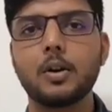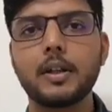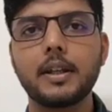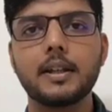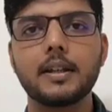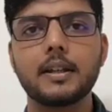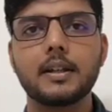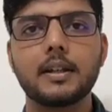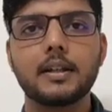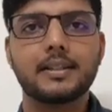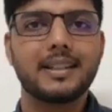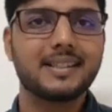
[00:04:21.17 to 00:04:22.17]
Okay,
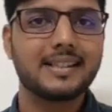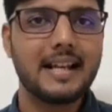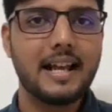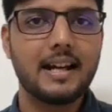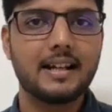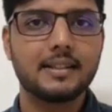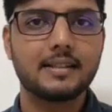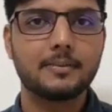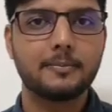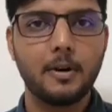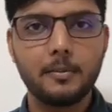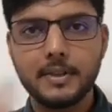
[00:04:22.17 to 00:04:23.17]
this
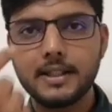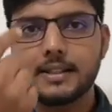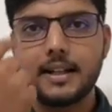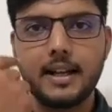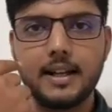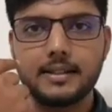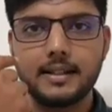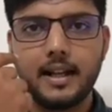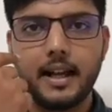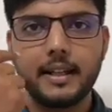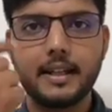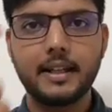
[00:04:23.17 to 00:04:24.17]
glass, from this glass
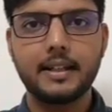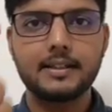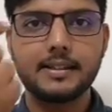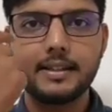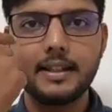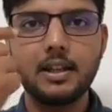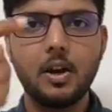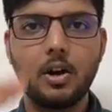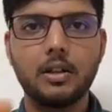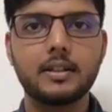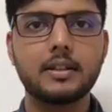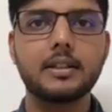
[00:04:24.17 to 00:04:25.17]
I can see
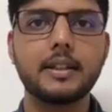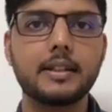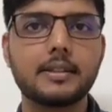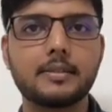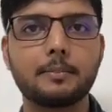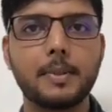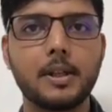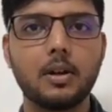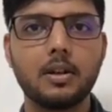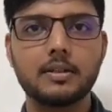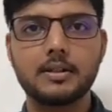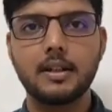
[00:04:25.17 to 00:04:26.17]
all the things
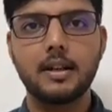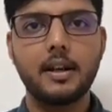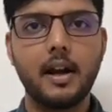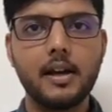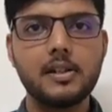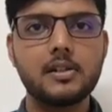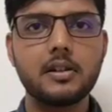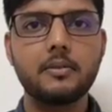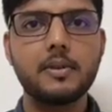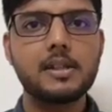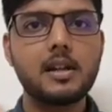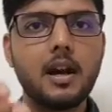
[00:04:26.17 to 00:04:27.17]
because the light
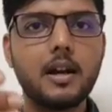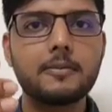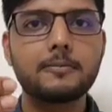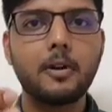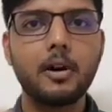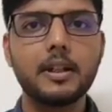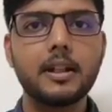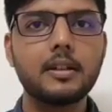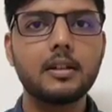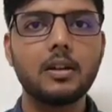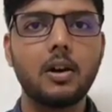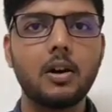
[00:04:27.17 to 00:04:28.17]
ray which are
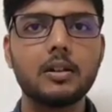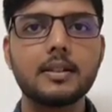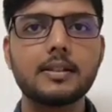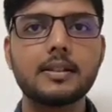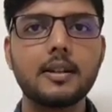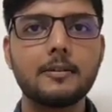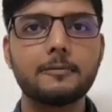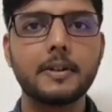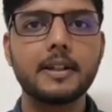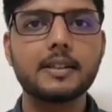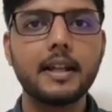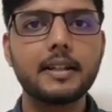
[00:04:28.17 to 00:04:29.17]
falling on the
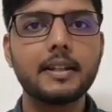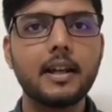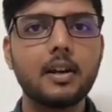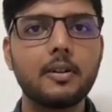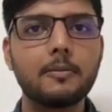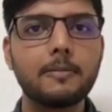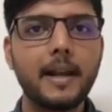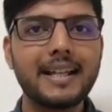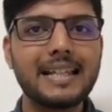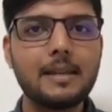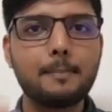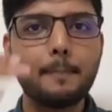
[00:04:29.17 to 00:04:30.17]
surface and they are
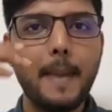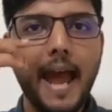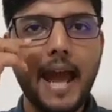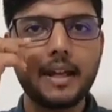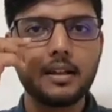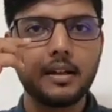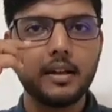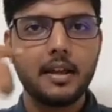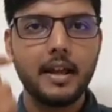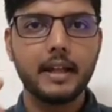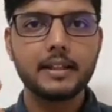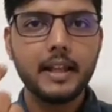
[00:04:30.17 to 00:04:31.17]
reflecting back
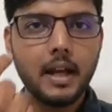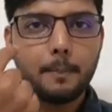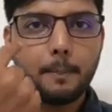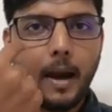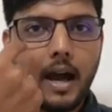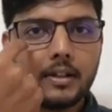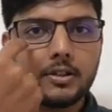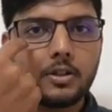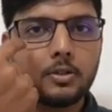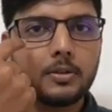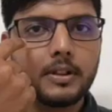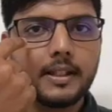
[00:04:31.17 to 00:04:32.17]
and they are passed
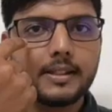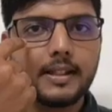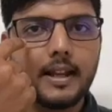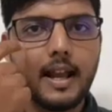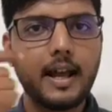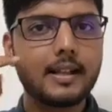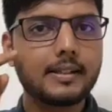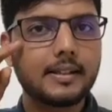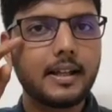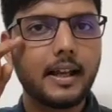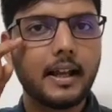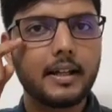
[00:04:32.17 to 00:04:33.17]
through this
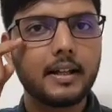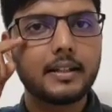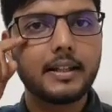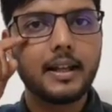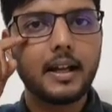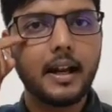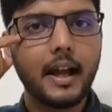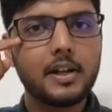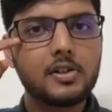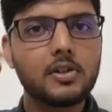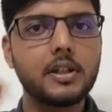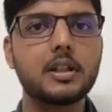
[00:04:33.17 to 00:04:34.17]
glass and they are
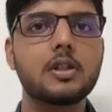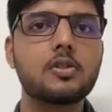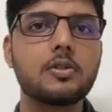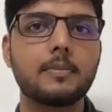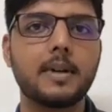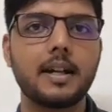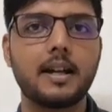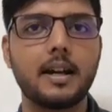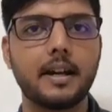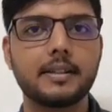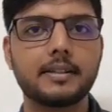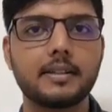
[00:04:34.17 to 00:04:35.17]
entering into my
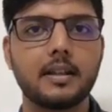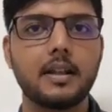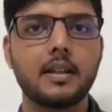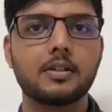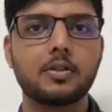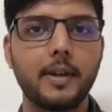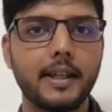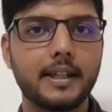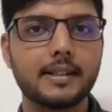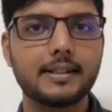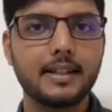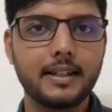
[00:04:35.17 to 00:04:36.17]
eyes. So I
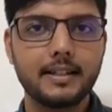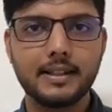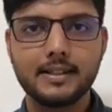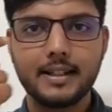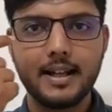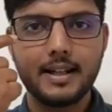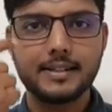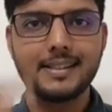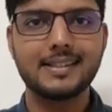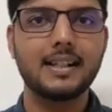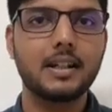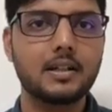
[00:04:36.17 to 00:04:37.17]
can say these
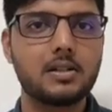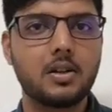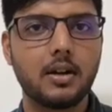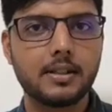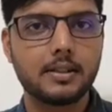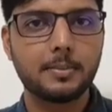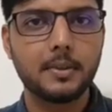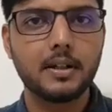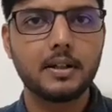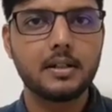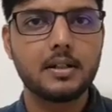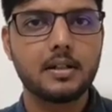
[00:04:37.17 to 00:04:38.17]
glasses are
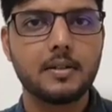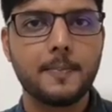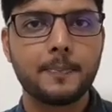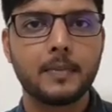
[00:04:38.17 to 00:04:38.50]
transparent.